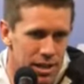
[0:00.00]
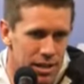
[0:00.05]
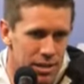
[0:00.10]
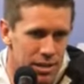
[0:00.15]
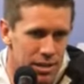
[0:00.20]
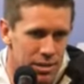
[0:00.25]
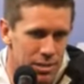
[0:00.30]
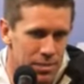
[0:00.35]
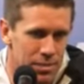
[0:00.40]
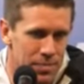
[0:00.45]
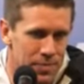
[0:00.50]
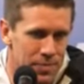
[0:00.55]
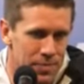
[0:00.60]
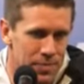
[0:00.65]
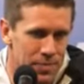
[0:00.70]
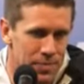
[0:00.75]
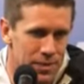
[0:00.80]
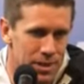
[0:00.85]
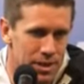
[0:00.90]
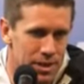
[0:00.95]
the
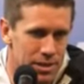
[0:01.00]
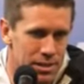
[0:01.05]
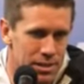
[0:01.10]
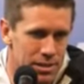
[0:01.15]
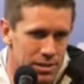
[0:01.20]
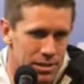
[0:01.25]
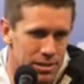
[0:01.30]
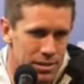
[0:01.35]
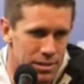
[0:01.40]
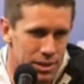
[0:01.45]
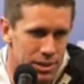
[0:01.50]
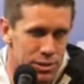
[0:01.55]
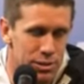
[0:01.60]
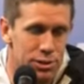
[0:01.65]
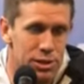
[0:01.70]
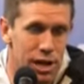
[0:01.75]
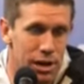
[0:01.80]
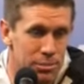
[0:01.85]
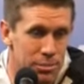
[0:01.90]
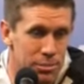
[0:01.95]

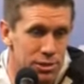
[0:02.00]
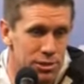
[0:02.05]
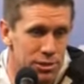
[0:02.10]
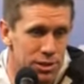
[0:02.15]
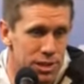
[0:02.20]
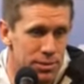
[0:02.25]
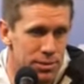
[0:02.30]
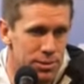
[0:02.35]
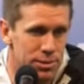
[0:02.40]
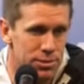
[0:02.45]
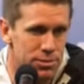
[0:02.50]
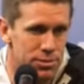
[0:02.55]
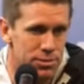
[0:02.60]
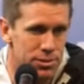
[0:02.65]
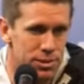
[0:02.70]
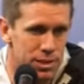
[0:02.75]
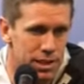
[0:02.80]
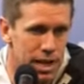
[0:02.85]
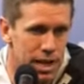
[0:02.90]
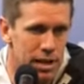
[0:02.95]
huge opportunity was
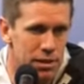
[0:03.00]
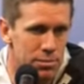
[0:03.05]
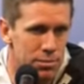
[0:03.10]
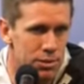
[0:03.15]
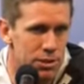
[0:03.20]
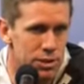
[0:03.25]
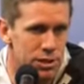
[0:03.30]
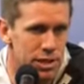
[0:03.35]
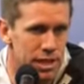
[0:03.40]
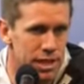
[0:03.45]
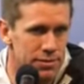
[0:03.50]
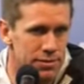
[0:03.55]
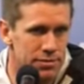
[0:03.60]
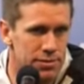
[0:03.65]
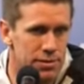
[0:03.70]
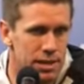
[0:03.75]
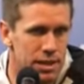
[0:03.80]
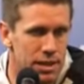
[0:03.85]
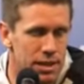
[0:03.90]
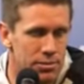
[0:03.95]
when Kyle Busch
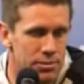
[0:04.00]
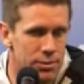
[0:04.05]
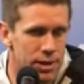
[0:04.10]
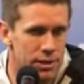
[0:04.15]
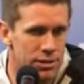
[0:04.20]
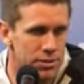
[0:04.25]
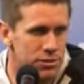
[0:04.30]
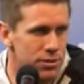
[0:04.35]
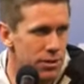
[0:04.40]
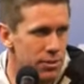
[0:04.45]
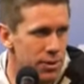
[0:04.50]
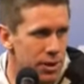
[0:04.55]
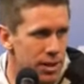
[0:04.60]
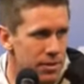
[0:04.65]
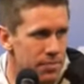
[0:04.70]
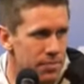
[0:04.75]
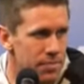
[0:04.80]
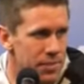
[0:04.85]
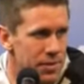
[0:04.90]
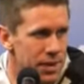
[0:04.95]
left Roush
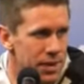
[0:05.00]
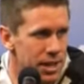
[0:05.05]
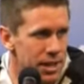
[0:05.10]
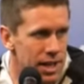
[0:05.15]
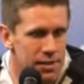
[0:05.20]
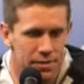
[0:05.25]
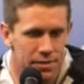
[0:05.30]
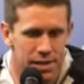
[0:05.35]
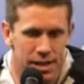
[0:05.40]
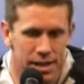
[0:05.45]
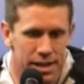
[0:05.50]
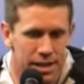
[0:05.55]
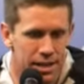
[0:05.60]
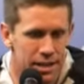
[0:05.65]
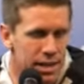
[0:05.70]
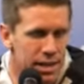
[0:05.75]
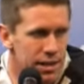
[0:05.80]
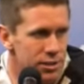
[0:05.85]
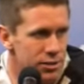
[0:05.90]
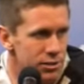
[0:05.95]
Fenway and left that
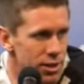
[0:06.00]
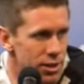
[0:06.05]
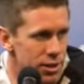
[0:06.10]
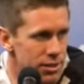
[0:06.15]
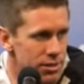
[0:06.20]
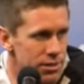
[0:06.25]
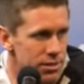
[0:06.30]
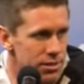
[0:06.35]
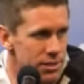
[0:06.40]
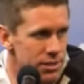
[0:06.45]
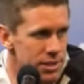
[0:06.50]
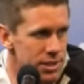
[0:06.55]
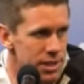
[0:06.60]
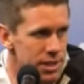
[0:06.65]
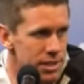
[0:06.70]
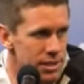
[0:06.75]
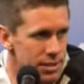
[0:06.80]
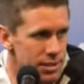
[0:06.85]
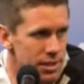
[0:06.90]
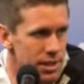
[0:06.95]
99 truck
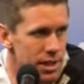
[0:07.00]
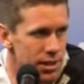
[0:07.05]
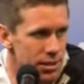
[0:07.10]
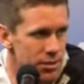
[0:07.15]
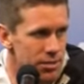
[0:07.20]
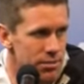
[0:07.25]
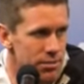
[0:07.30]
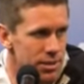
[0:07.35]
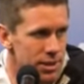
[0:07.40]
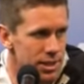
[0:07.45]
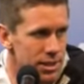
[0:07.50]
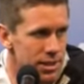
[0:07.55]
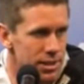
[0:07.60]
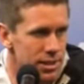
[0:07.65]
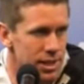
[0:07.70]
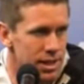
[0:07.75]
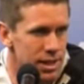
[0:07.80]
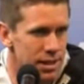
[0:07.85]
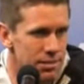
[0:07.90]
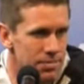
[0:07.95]
seat there.
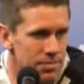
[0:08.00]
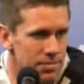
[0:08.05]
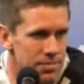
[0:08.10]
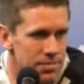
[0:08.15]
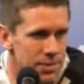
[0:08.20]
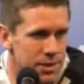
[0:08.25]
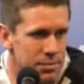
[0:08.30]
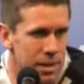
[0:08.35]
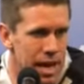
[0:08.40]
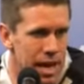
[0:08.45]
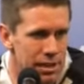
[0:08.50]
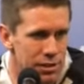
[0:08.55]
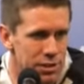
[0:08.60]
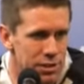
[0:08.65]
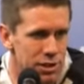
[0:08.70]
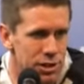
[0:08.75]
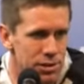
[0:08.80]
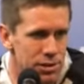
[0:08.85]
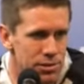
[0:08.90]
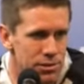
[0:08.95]
And Max
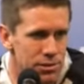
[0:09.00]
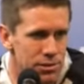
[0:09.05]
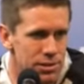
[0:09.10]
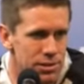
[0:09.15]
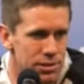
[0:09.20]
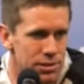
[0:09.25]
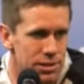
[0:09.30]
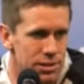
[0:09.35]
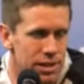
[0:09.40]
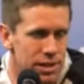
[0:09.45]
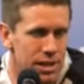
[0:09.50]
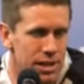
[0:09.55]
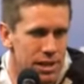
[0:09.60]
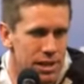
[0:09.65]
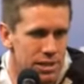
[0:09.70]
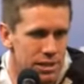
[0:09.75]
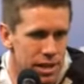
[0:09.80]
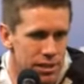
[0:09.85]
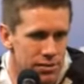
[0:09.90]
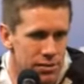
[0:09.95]
Jones and
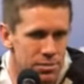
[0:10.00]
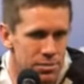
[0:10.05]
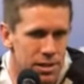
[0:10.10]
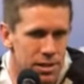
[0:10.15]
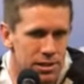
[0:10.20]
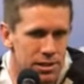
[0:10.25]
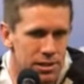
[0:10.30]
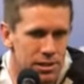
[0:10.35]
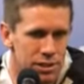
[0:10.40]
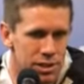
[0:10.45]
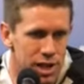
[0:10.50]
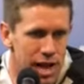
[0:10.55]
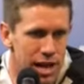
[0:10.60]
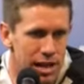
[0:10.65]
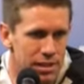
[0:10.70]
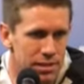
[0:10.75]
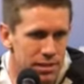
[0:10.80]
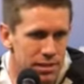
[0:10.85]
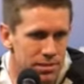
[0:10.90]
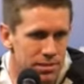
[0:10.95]
Jeff Smith and
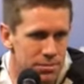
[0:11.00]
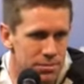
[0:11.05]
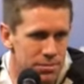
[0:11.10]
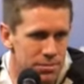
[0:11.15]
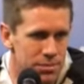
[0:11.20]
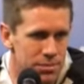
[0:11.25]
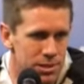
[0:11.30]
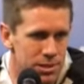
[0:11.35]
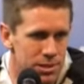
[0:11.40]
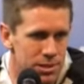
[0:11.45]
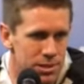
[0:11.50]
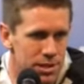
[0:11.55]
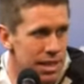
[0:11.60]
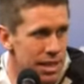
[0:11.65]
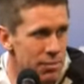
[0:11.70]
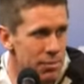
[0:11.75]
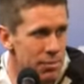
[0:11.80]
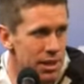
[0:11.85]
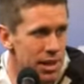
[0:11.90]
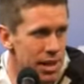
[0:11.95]
Jack decided to
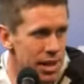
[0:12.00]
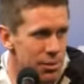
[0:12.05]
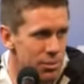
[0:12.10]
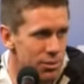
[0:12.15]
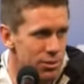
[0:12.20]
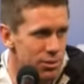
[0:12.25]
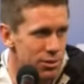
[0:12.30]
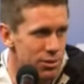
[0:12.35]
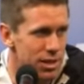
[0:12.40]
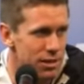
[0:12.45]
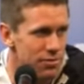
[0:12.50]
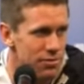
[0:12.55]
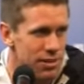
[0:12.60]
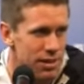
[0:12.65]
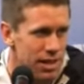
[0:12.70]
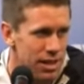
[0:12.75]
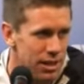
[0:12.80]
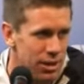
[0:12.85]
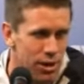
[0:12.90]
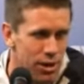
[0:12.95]
give me that opportunity. I felt
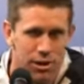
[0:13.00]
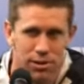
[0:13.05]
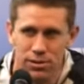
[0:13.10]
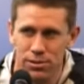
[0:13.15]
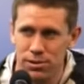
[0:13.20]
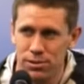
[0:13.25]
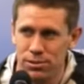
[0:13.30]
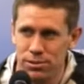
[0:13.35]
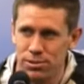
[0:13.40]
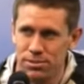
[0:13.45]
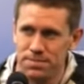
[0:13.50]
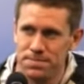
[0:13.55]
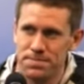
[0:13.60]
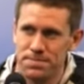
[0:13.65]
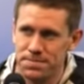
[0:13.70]
like all of those,